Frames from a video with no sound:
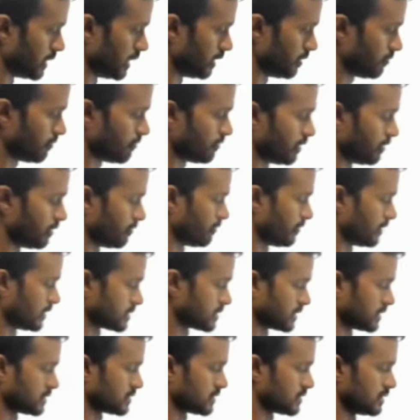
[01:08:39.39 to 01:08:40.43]
If
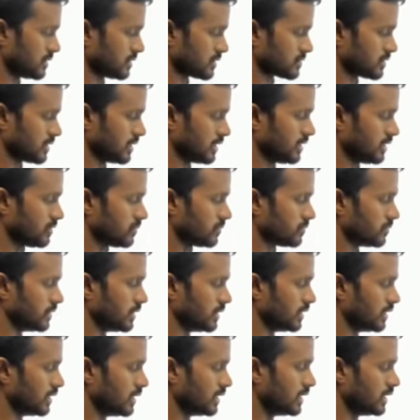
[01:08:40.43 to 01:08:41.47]
fx and gx are
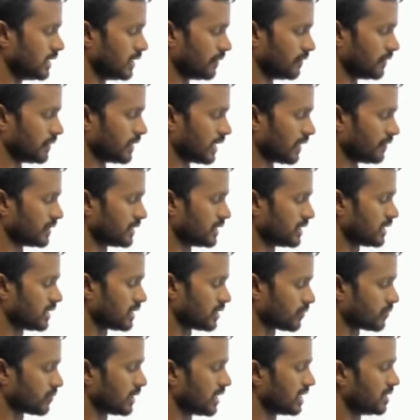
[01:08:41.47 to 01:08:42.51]
equal, the other
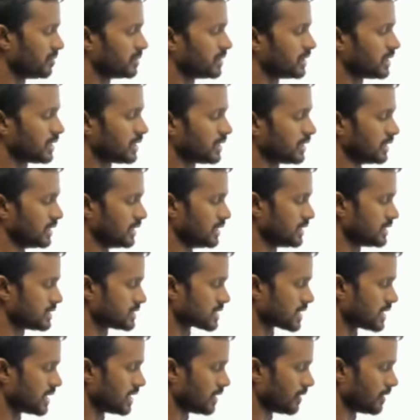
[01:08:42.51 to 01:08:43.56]
requirement is
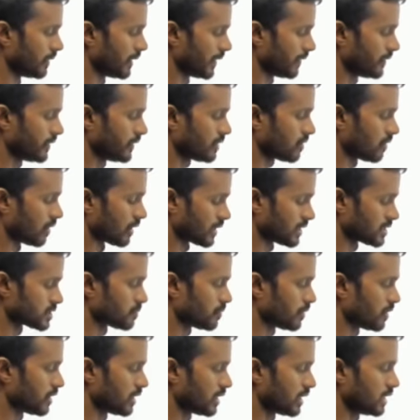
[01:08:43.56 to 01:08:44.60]
that the
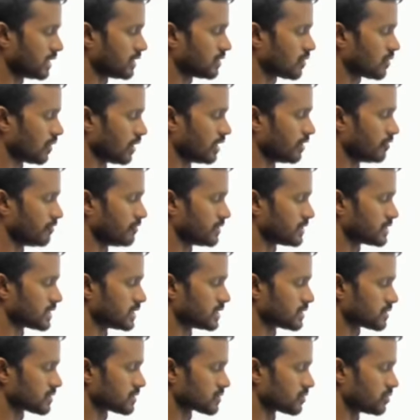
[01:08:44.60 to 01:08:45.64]
corresponding
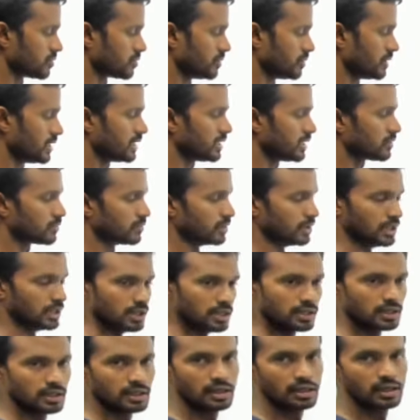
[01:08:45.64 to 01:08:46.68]
coefficients should be equal.
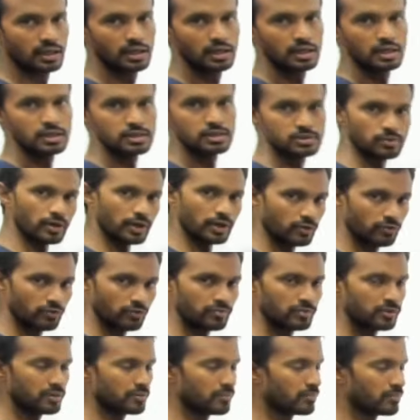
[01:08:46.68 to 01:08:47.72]
So what do
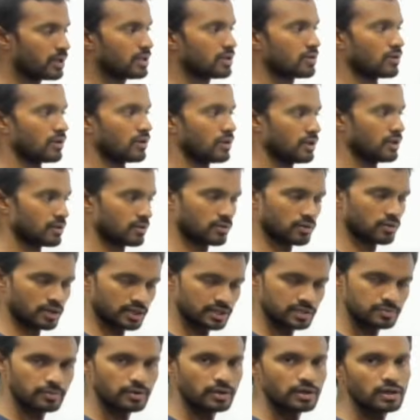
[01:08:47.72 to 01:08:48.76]
we mean by
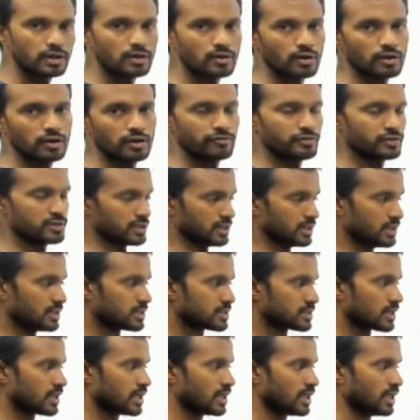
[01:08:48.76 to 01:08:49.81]
corresponding
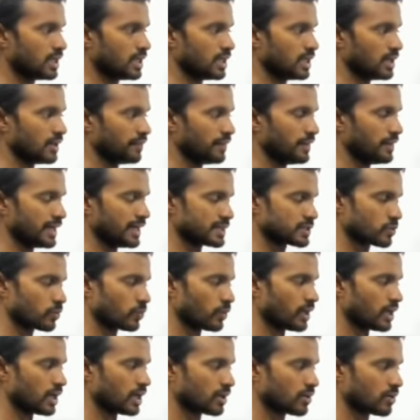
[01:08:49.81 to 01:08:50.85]
coefficients? The x
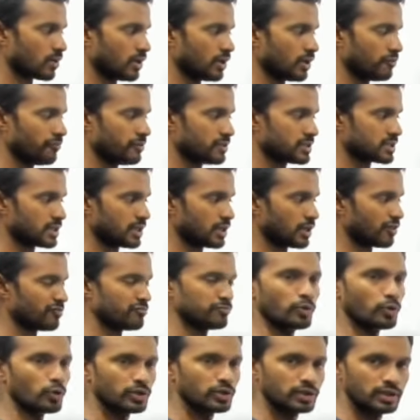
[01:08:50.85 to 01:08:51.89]
squared coefficient
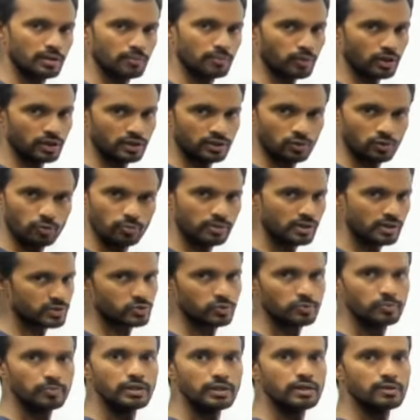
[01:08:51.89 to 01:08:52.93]
of both the polynomials
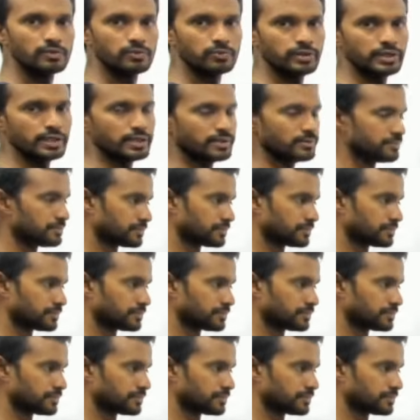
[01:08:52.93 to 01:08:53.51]
should be equal.